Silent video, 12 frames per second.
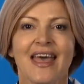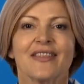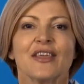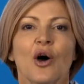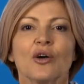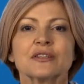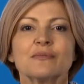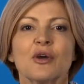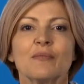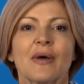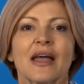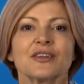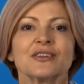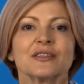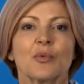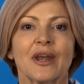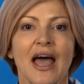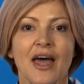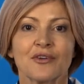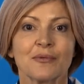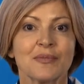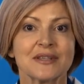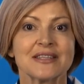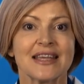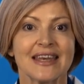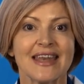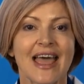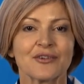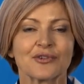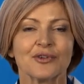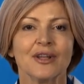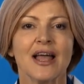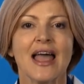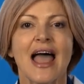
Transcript: The OSMO Patch is 100% natural